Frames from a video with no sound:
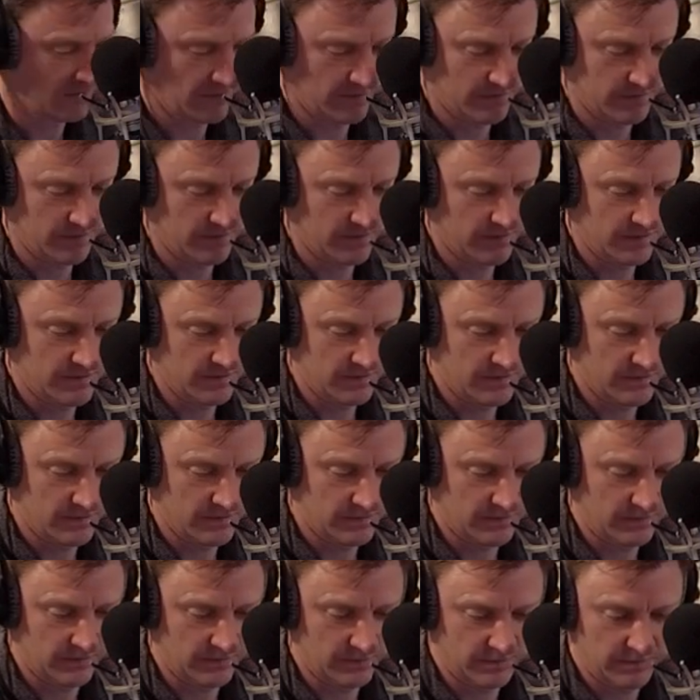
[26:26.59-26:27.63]
Radio
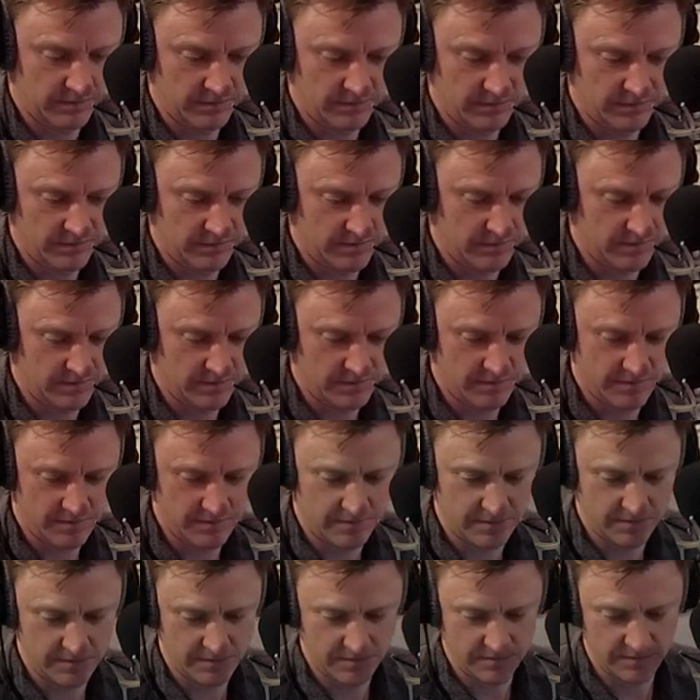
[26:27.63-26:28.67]
City Talk.
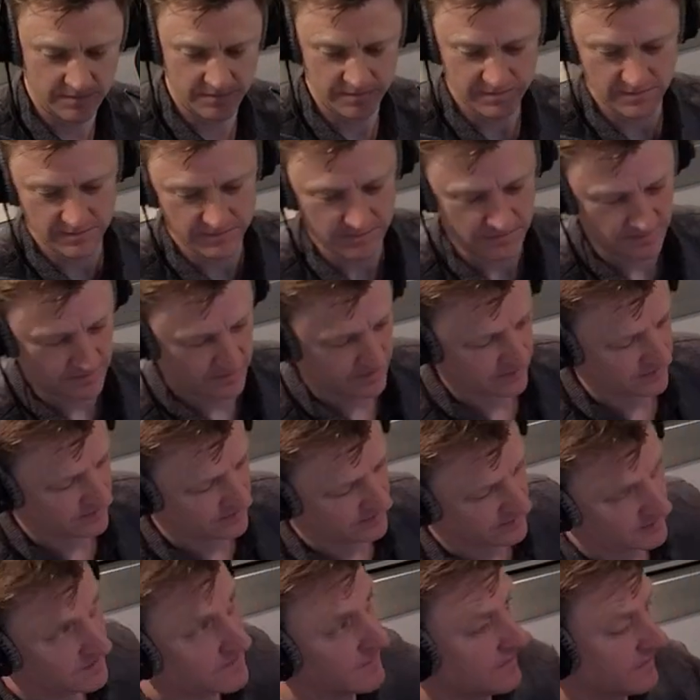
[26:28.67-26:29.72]
Match of My
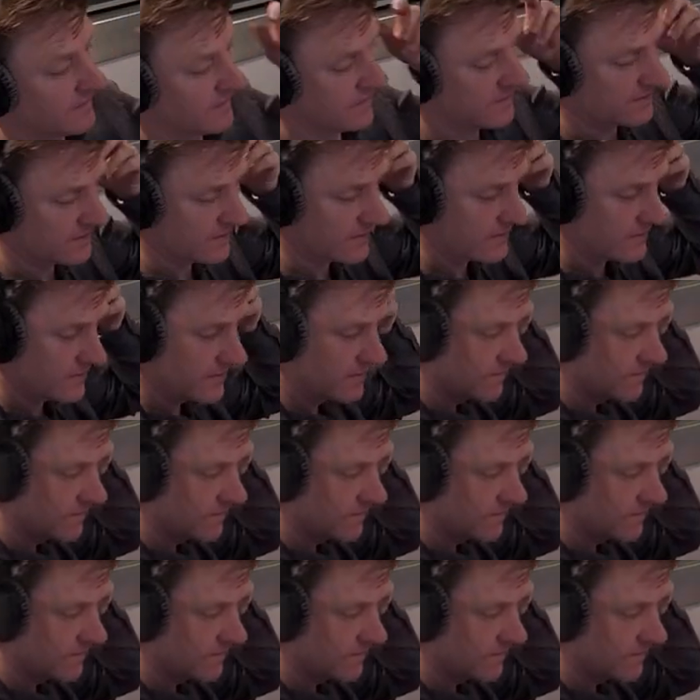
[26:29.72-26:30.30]
Life.